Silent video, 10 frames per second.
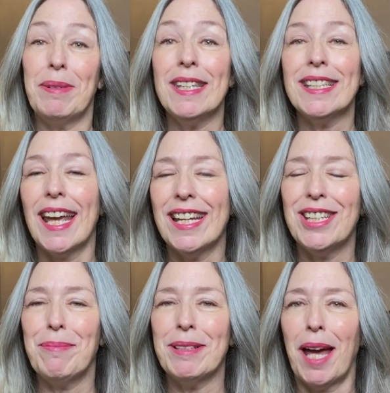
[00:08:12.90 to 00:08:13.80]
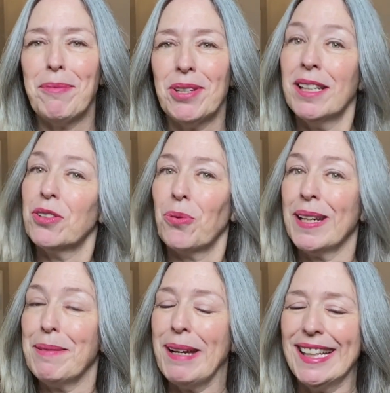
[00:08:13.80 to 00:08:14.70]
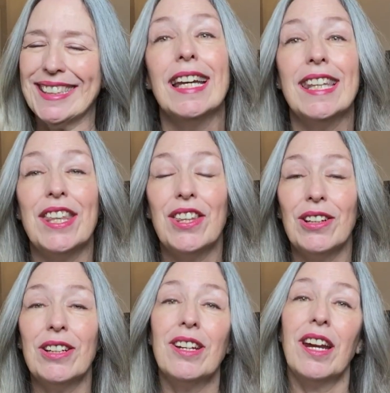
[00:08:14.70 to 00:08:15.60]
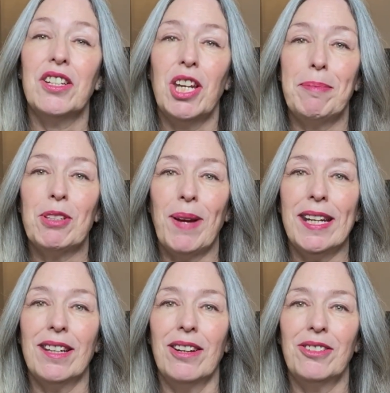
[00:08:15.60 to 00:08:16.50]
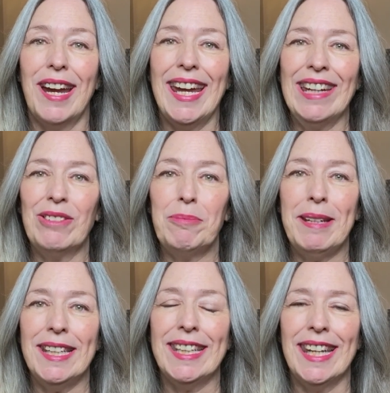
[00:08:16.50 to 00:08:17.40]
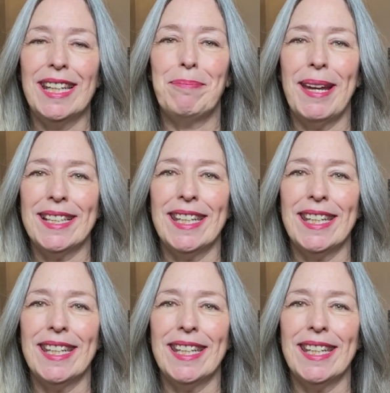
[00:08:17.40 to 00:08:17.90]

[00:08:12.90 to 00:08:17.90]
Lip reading: be the second cheapest option at 20 bucks. The third cheapest way to go gray would be to get a pixie